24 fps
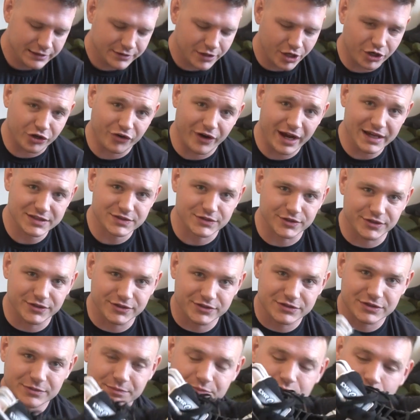
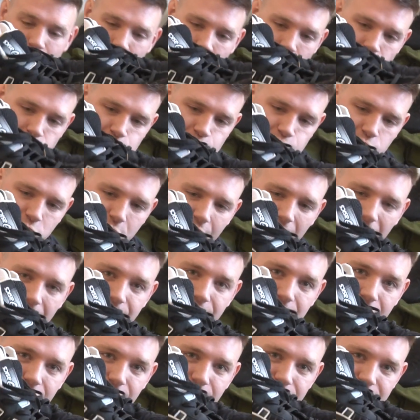Aggressors, I
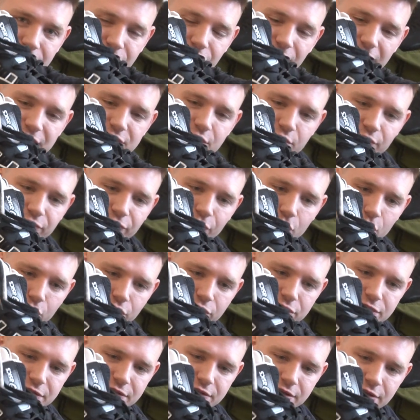think, are the Aggressor
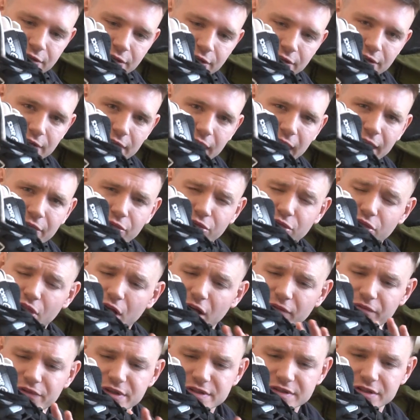4s. I
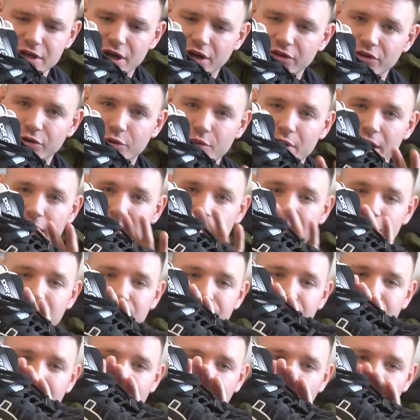love this colorway
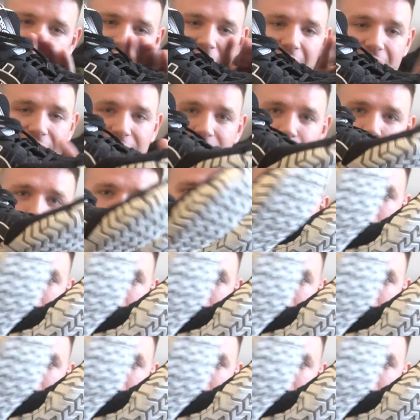with the black and